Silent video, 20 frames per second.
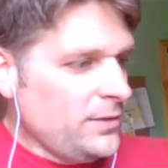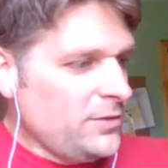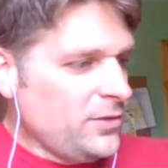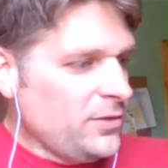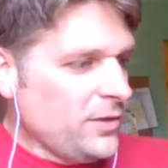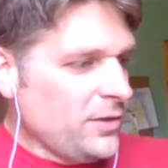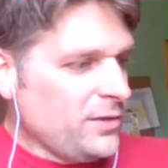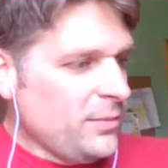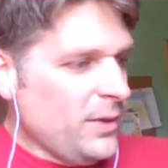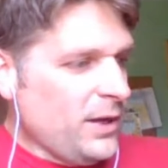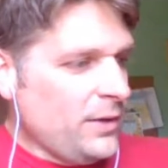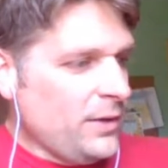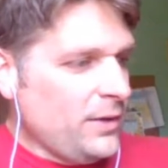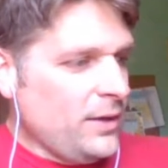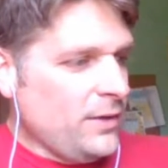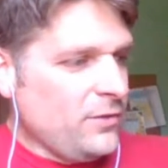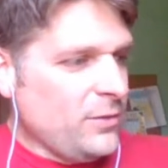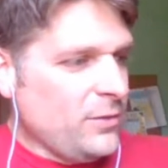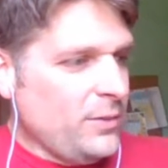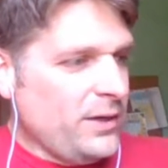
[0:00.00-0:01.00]
Just about
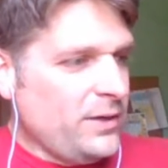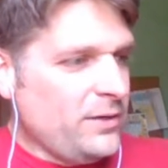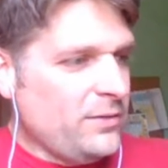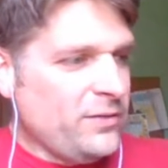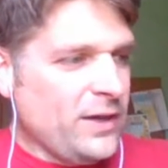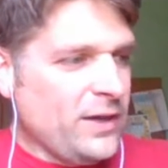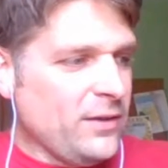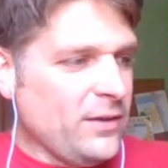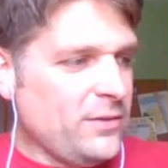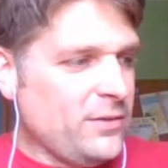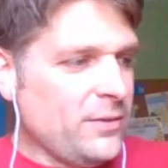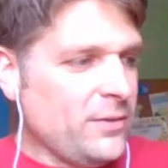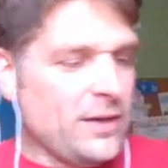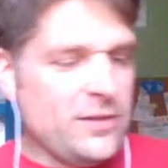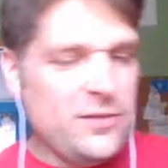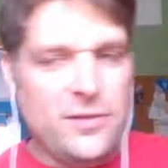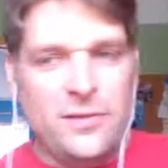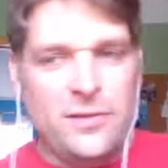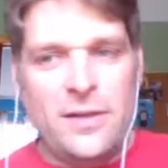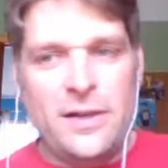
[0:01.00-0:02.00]
everybody followed
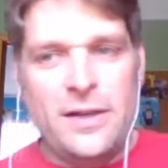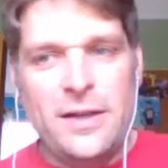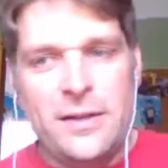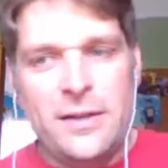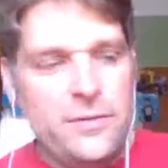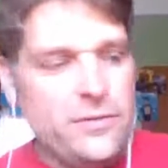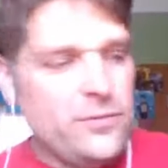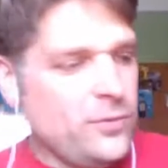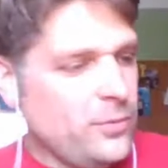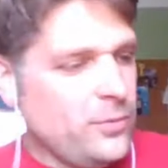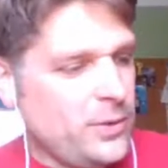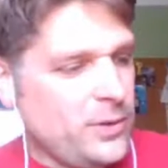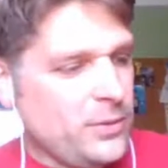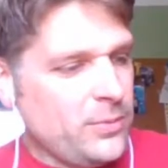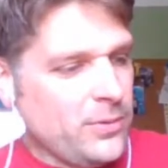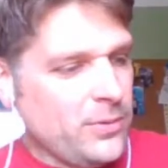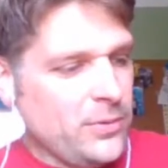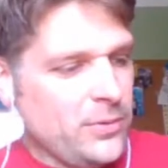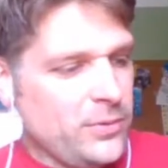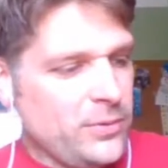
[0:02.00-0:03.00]
directions. I had a few
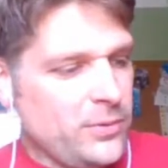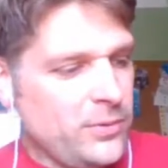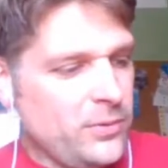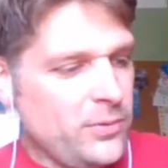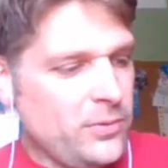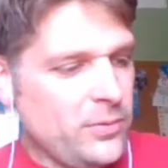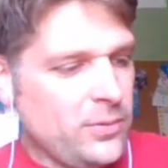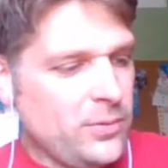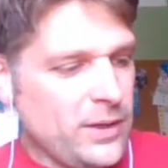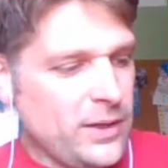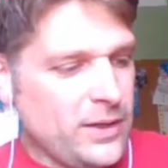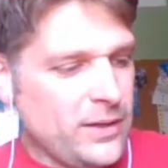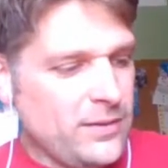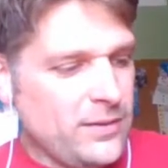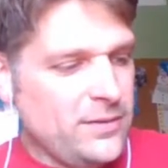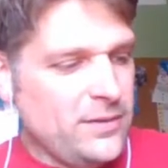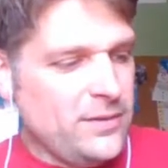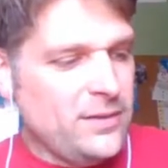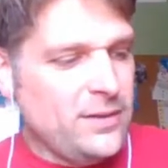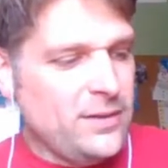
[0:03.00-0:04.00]
people who
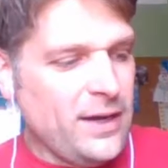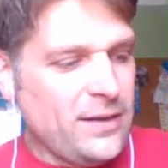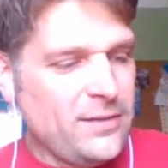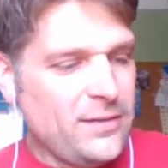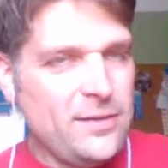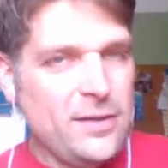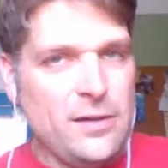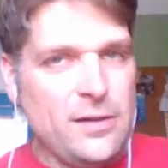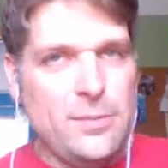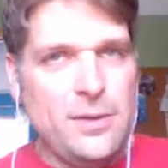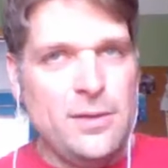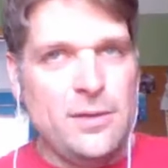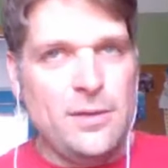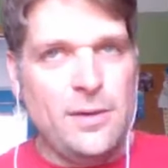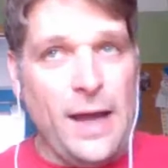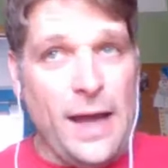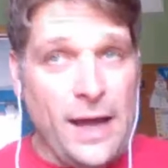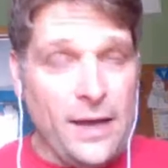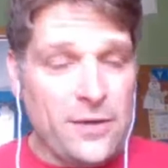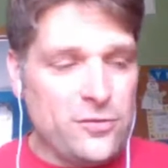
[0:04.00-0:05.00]
did not send me
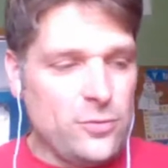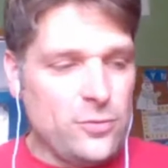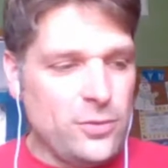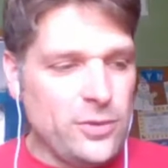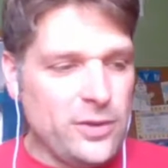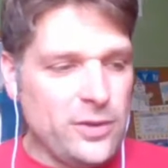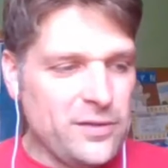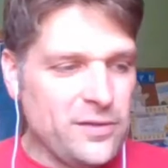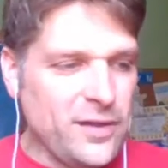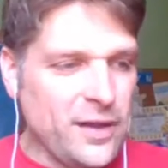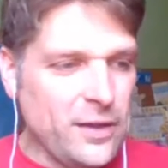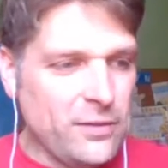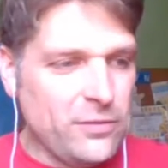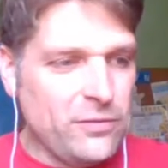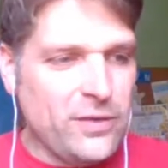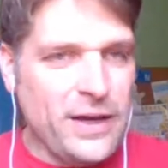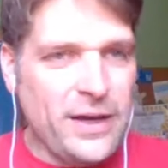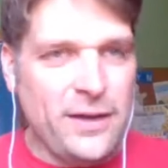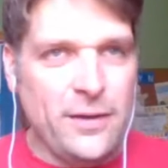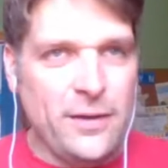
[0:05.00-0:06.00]
their actual Excel
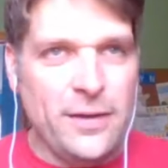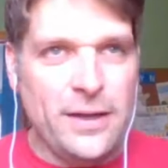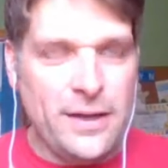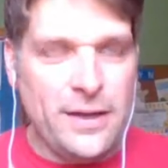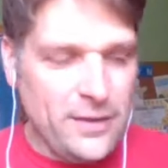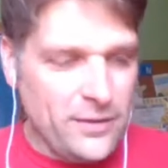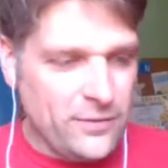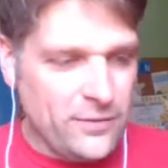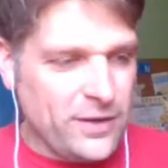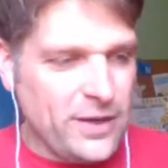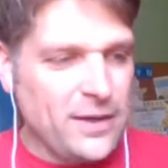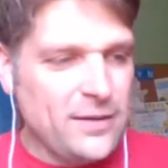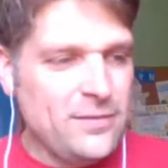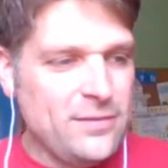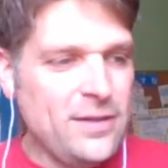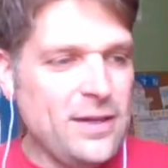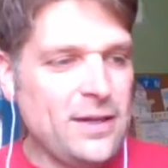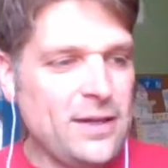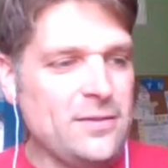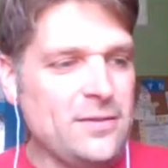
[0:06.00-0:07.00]
file. I have
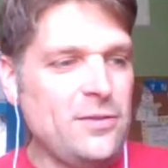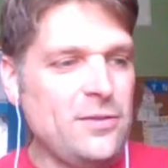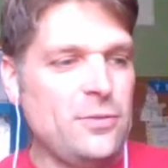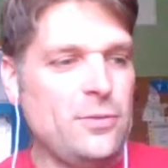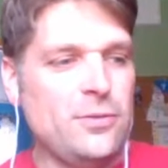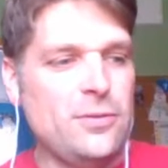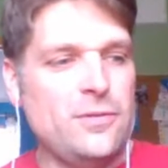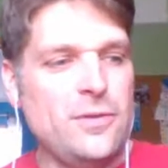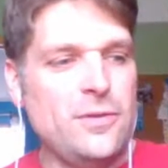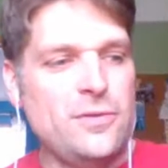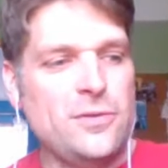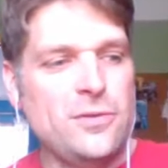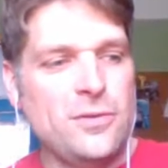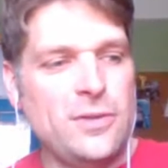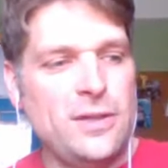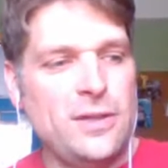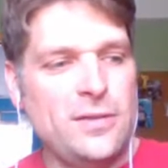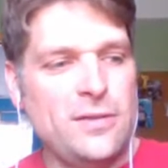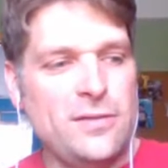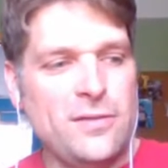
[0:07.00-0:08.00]
contacted you
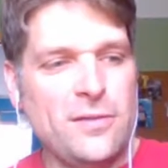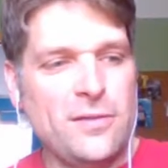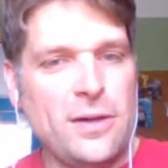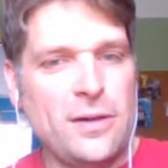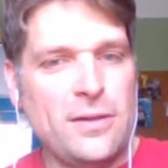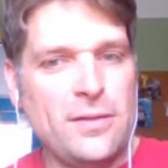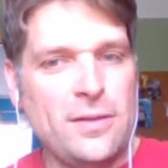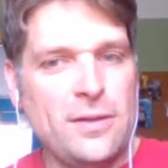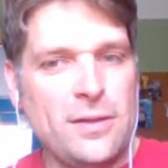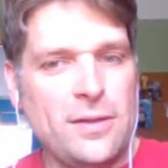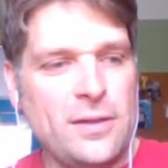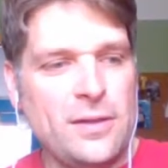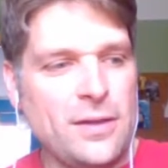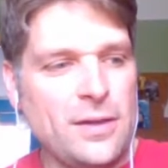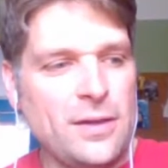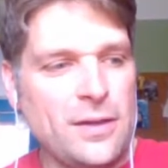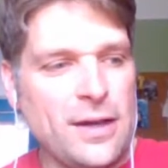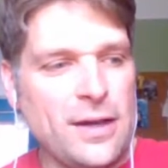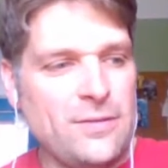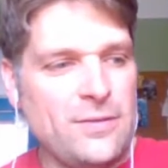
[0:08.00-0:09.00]
individually, and so I think
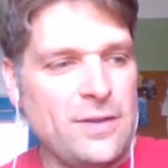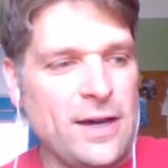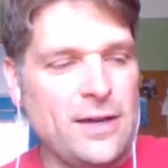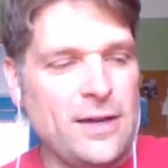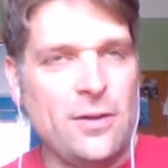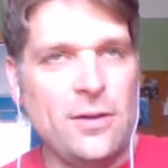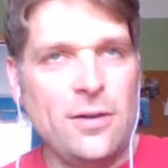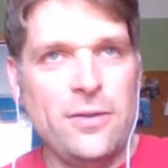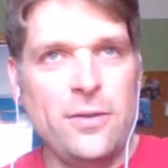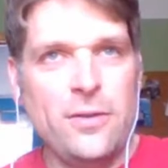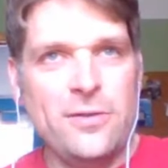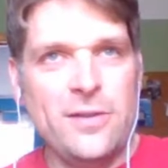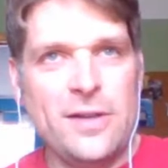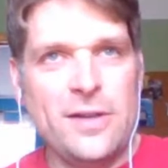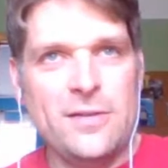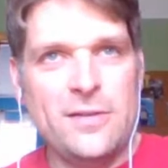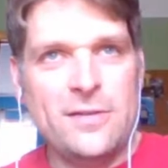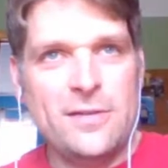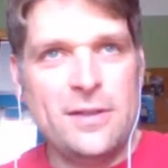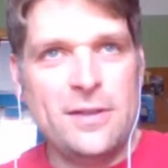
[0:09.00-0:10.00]
I've got all those.
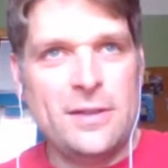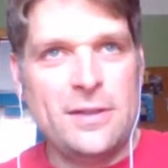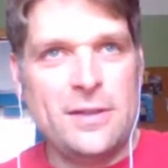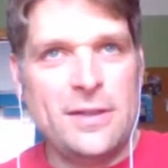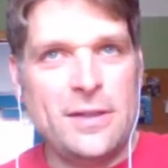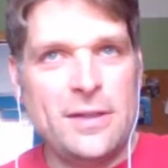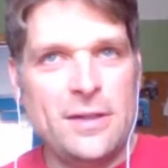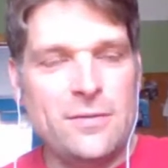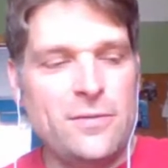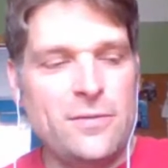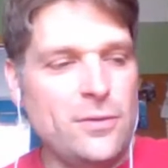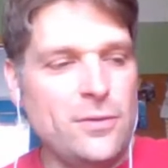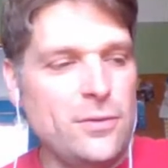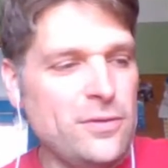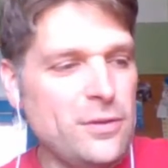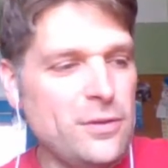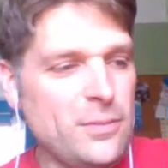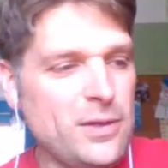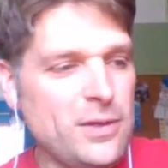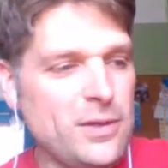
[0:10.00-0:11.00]
I just need to get a few
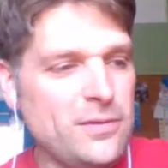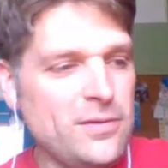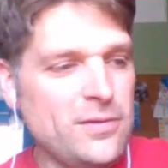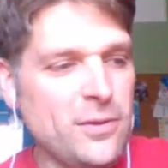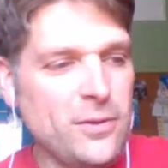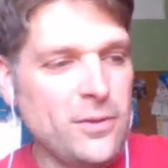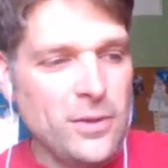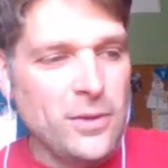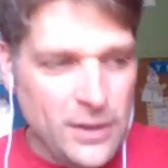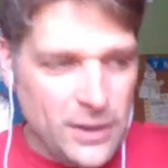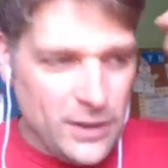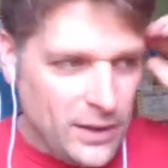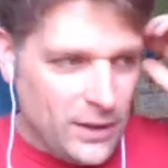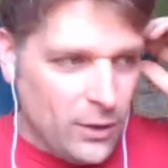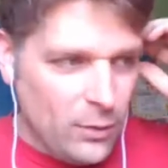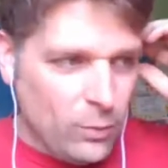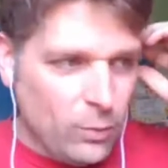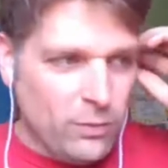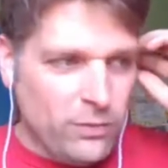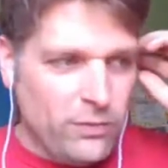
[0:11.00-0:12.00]
of them in. So
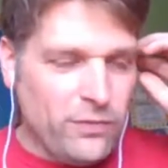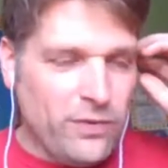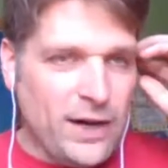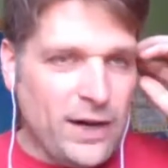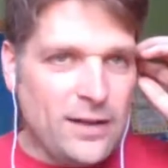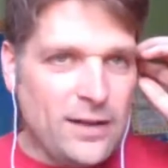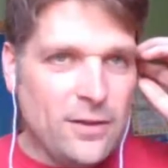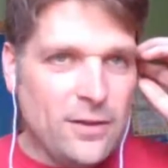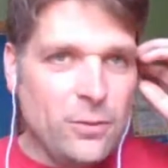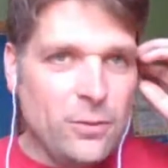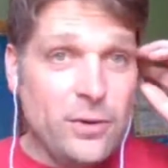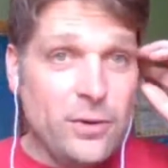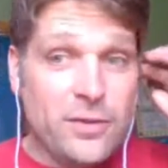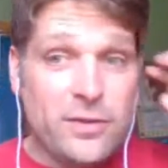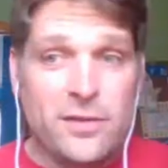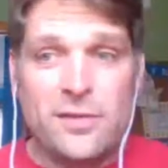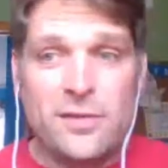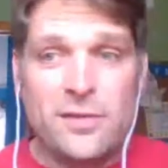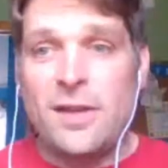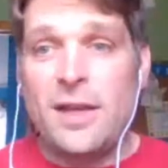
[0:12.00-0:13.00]
we'll follow with
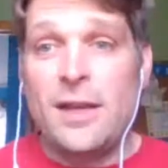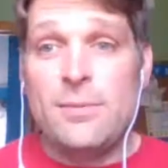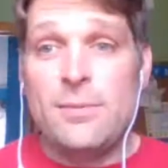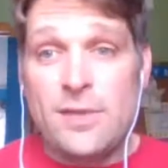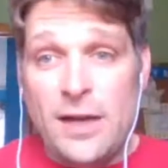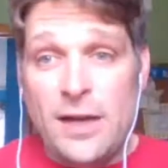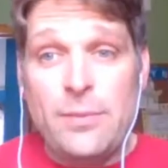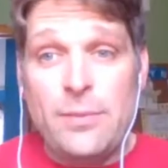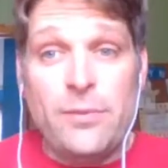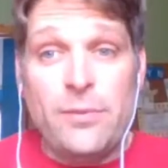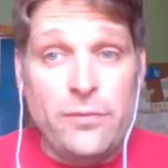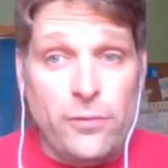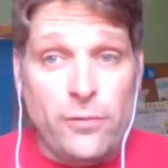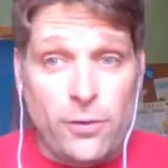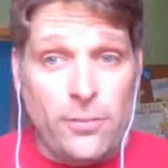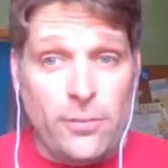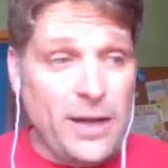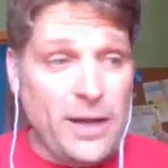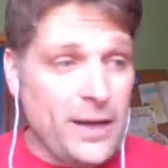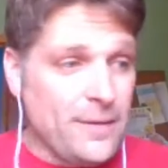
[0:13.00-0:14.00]
the same type of
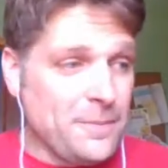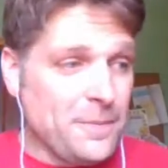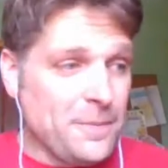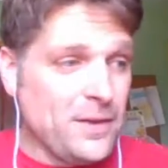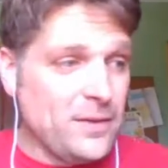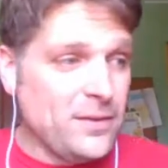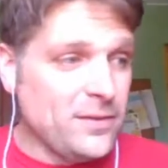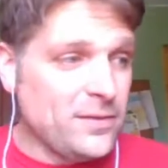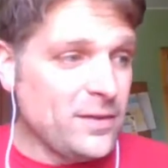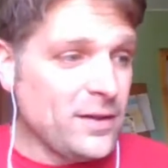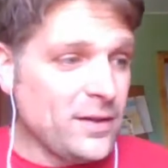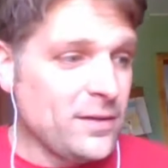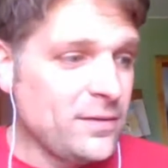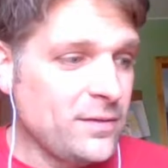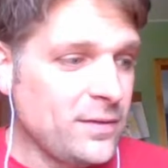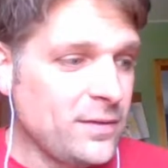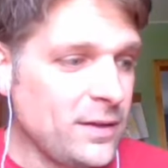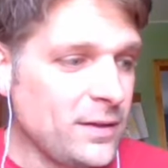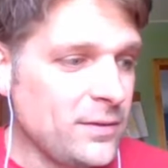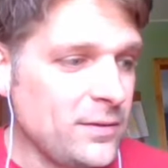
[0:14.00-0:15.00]
format, in the
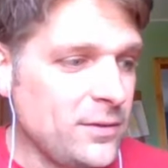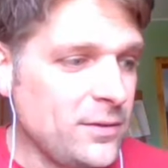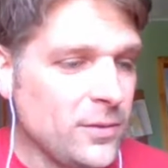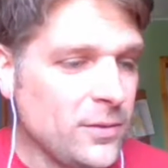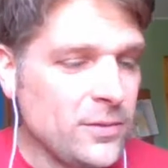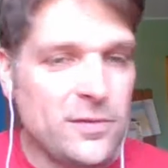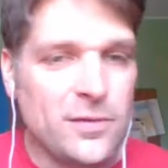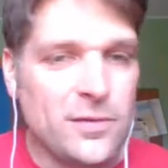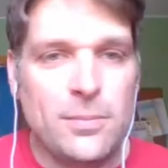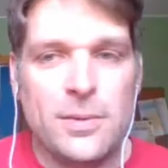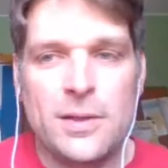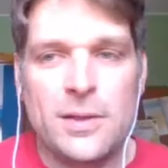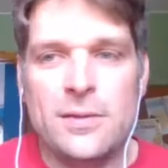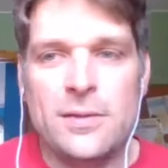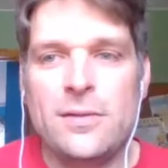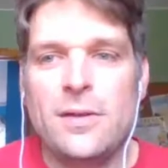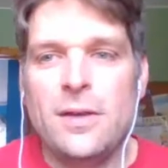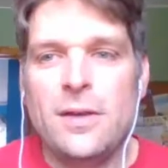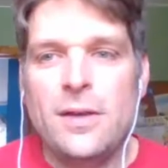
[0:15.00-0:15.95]
sense that you'll submit